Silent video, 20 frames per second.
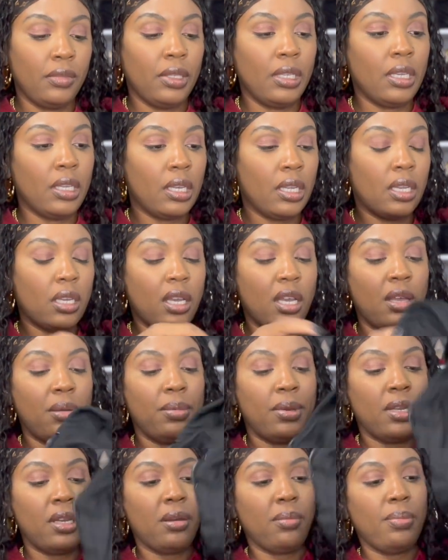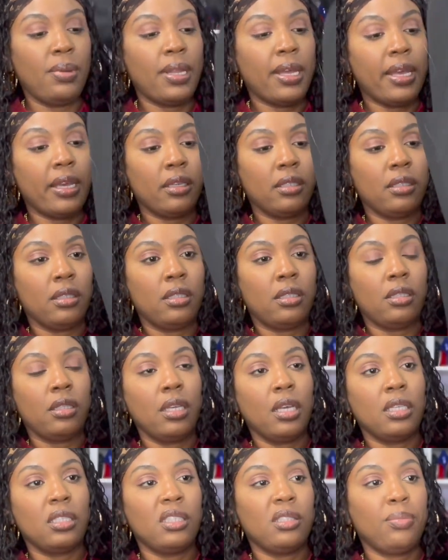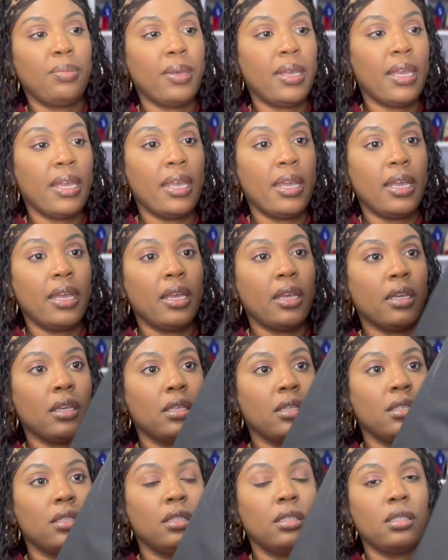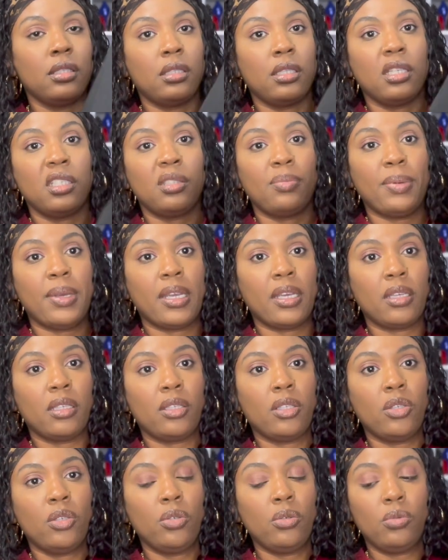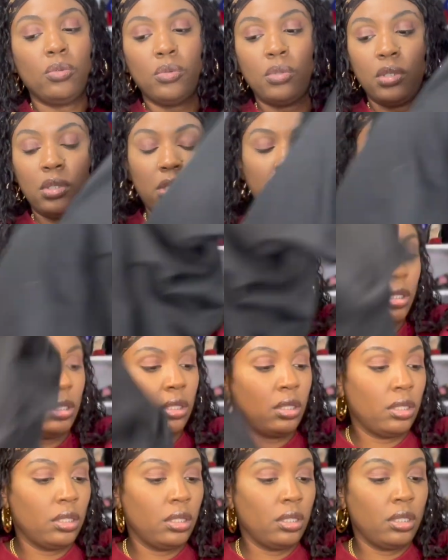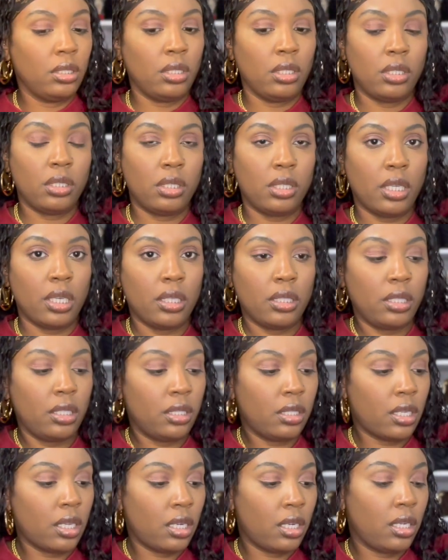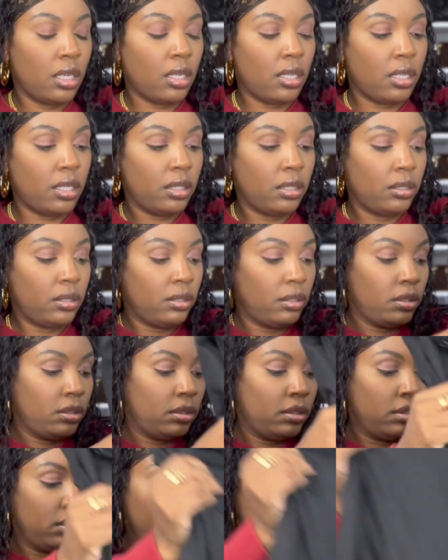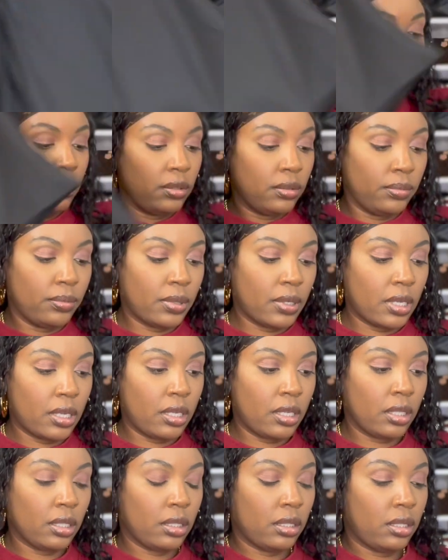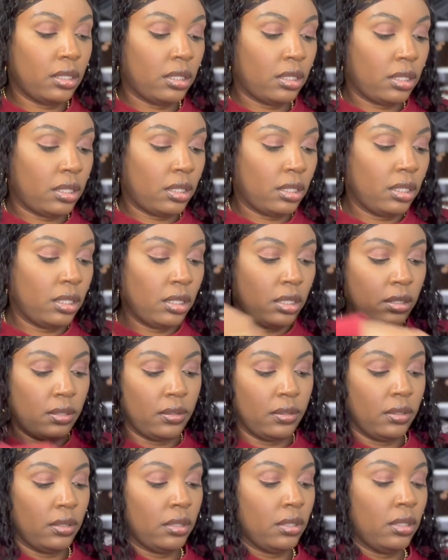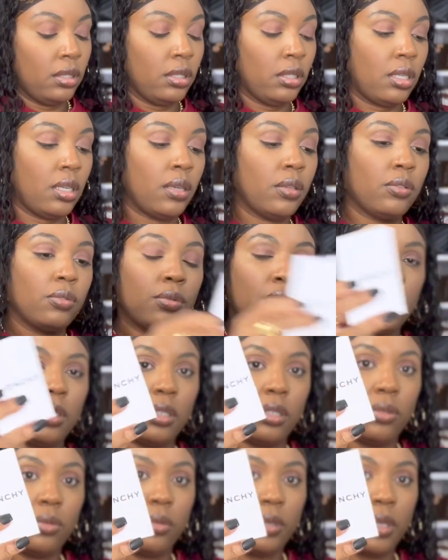And they come in a black dust bag. This dust bag is huge. Let's take these out of the box. Comes with a little